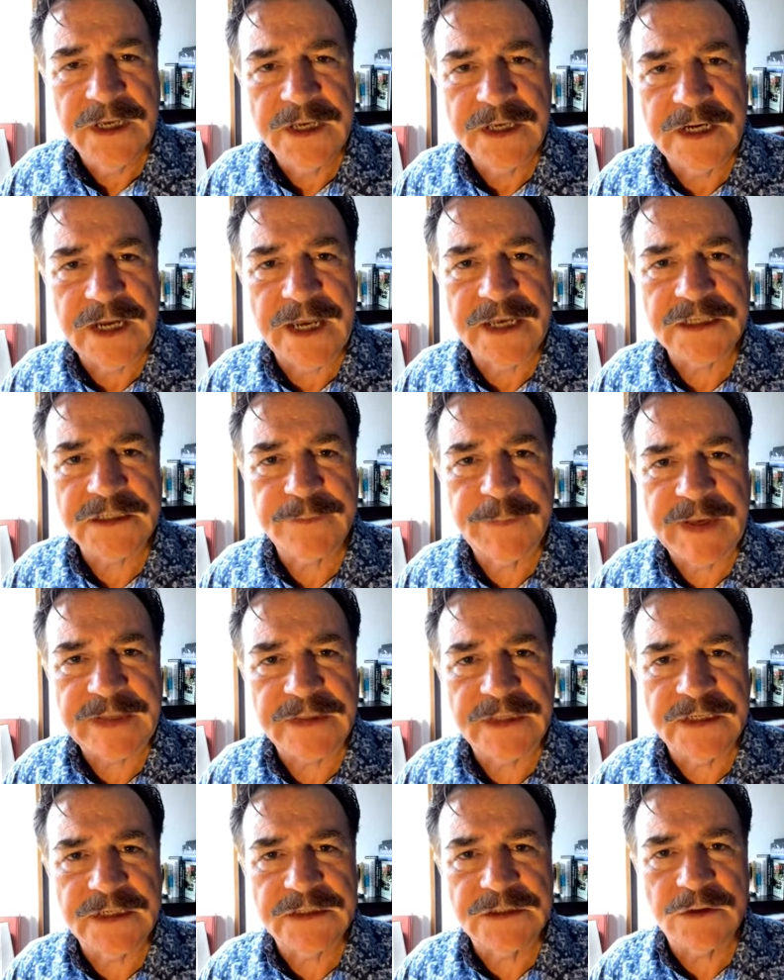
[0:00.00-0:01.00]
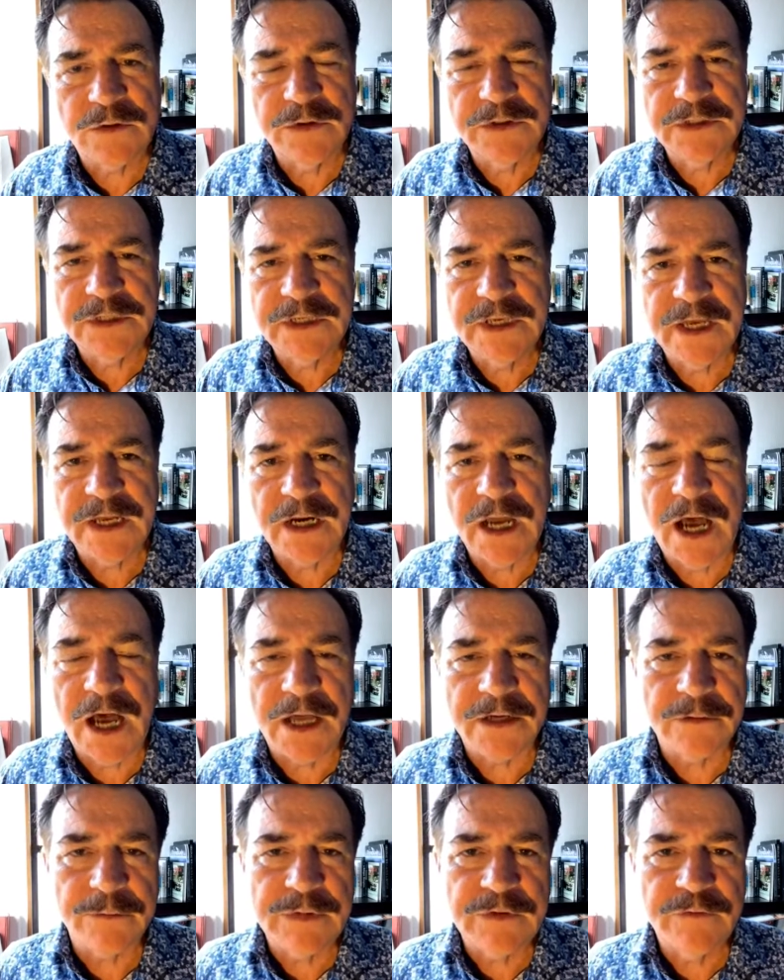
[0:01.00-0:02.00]
And I expect that it's going to get
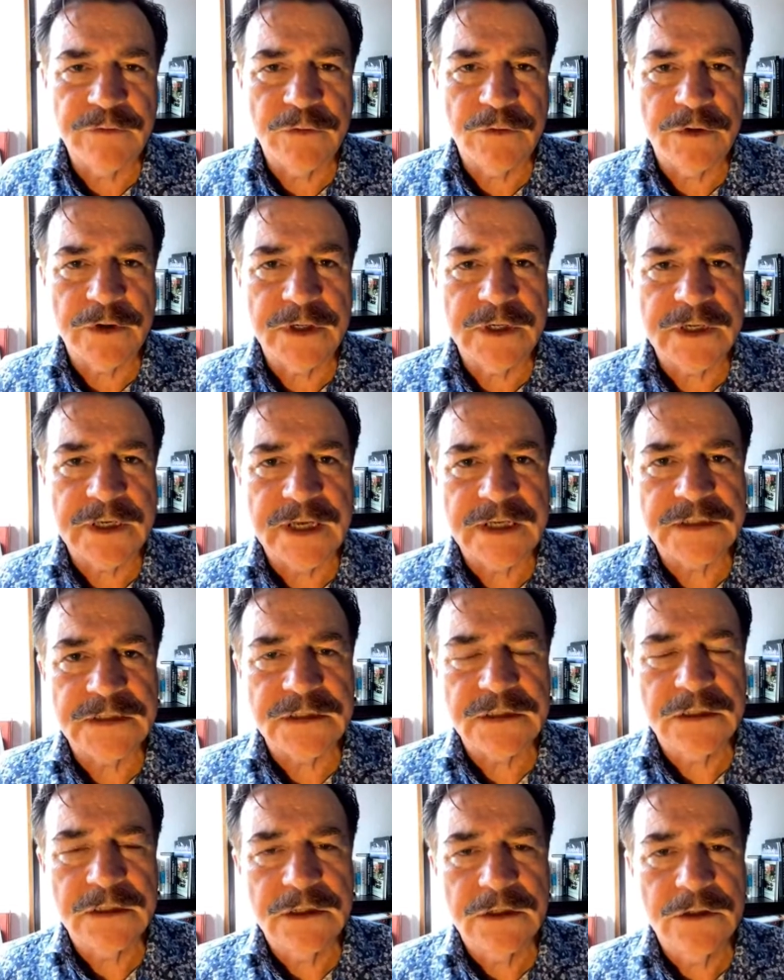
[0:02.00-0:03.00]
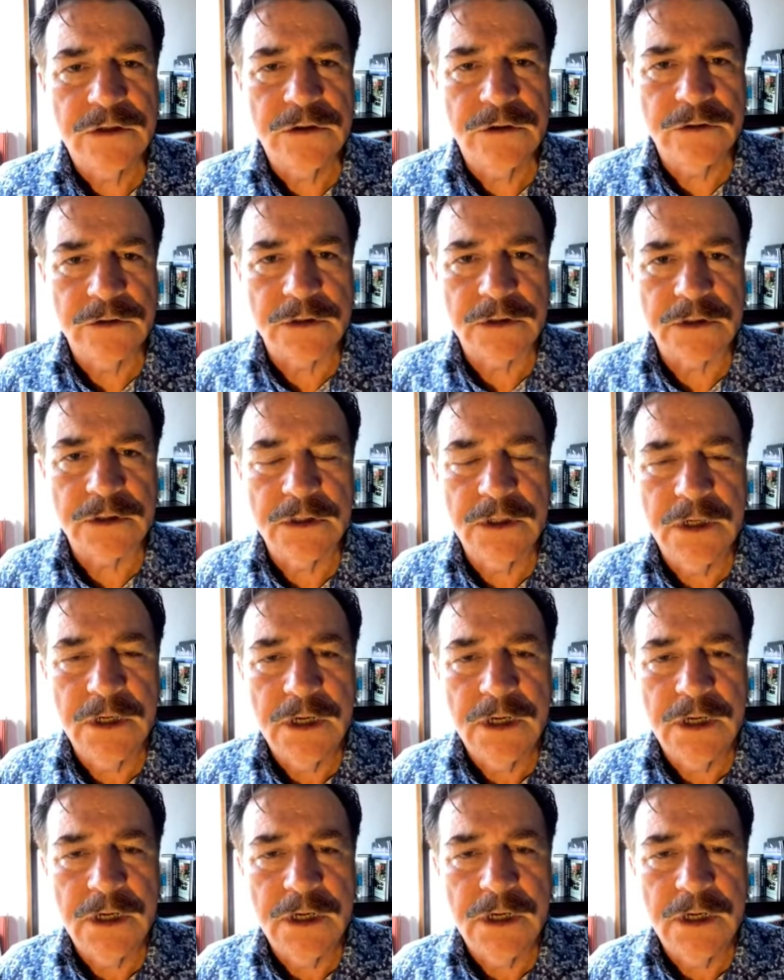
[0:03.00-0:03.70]
hotter before it gets cooler.